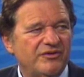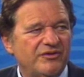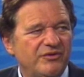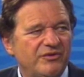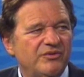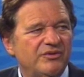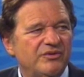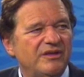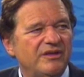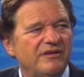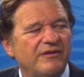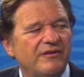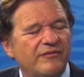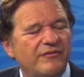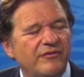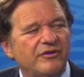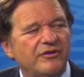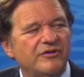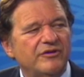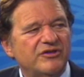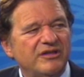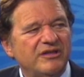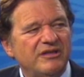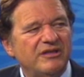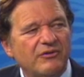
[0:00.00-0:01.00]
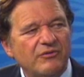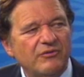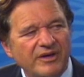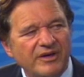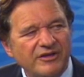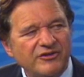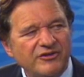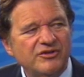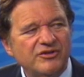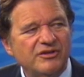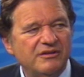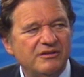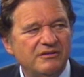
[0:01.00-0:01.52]
using the first
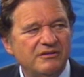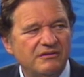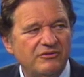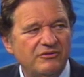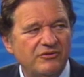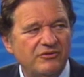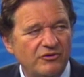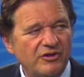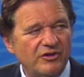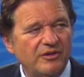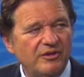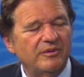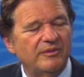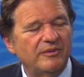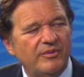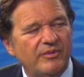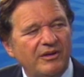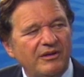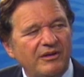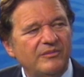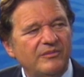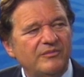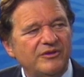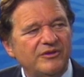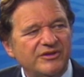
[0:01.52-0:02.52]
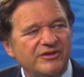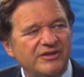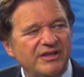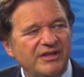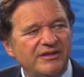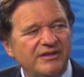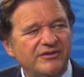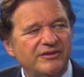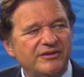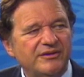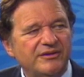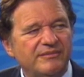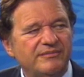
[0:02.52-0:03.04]
generation durable polymer
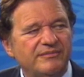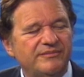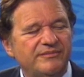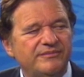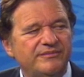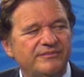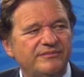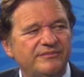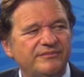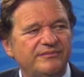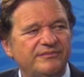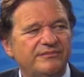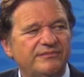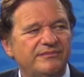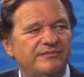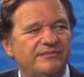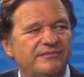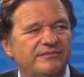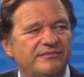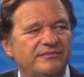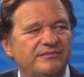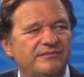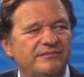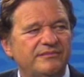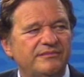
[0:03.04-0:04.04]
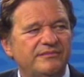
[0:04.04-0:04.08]
stents.